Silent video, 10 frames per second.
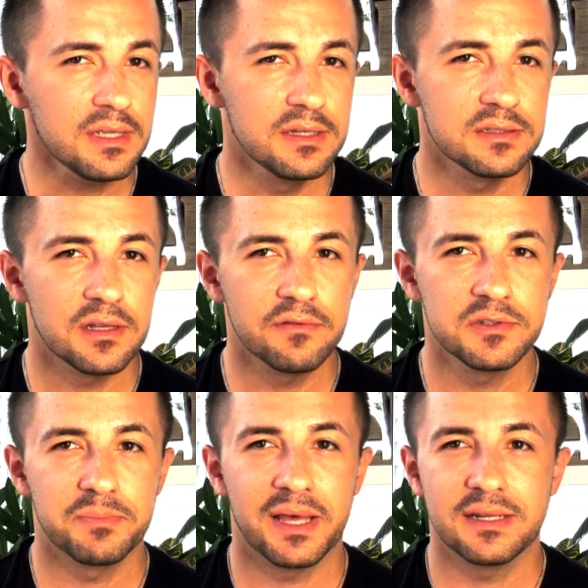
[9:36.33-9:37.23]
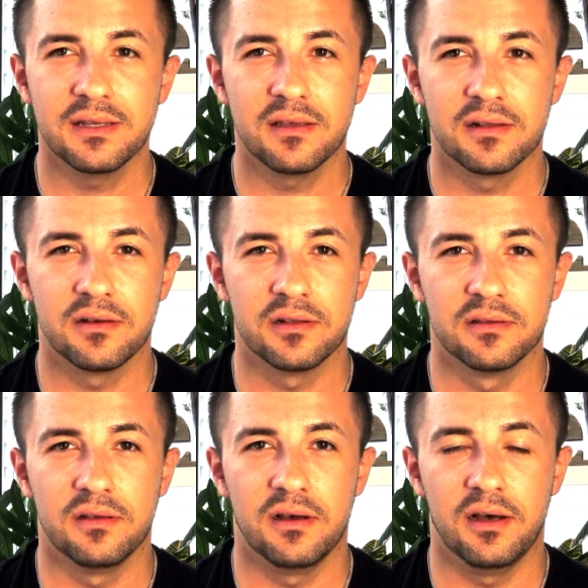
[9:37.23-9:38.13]
instead of spending it
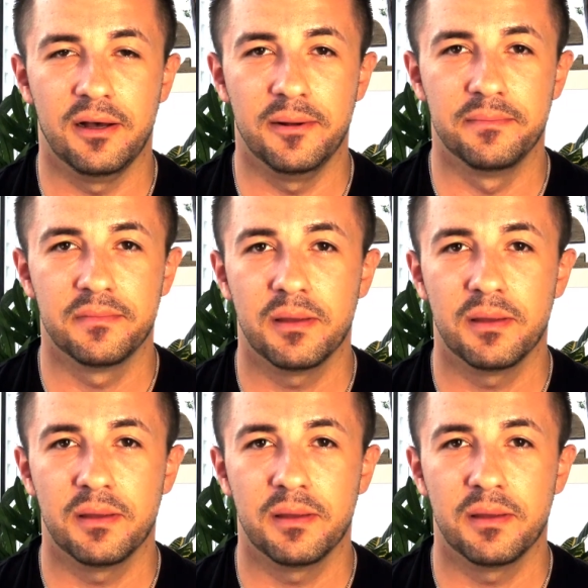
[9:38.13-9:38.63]
on uh,